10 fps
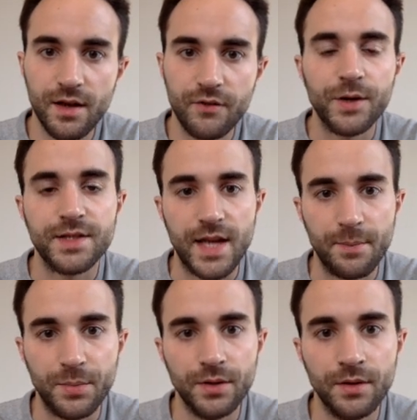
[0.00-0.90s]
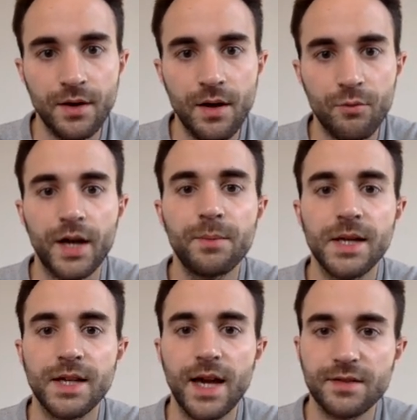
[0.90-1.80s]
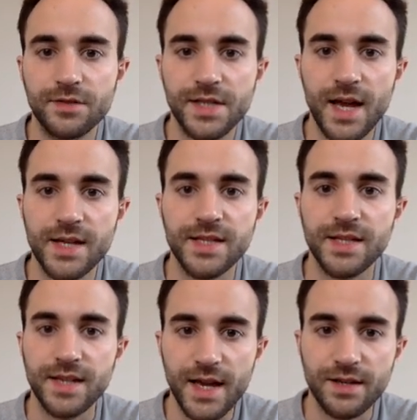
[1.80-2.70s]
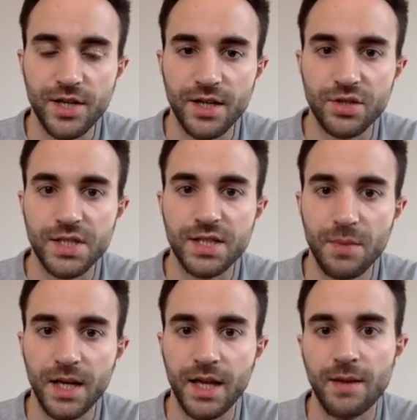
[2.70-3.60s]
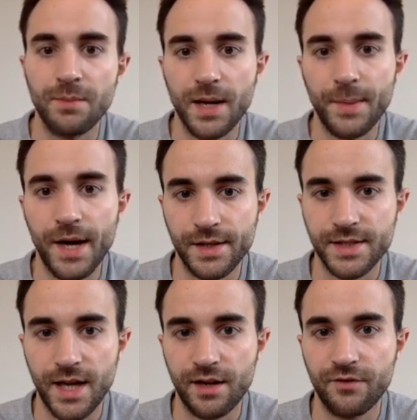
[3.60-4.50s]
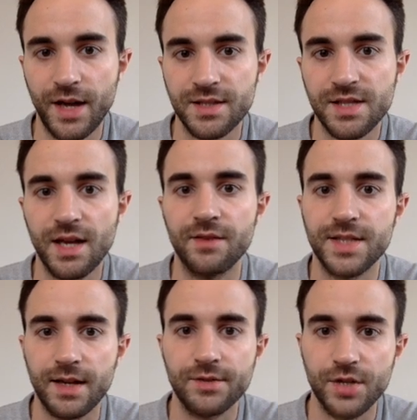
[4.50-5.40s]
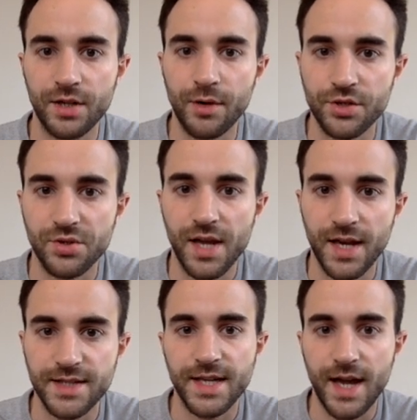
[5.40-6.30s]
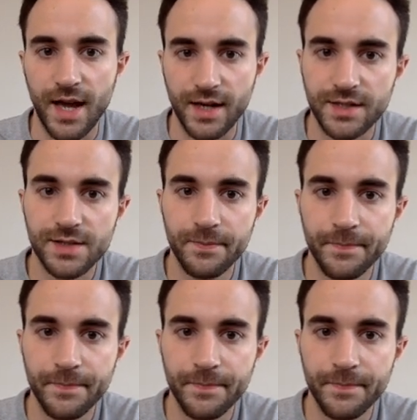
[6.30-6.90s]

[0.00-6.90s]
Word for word: For example, recommending exercise and diet changes to mitigate metabolic side effects of second-generation antipsychotics.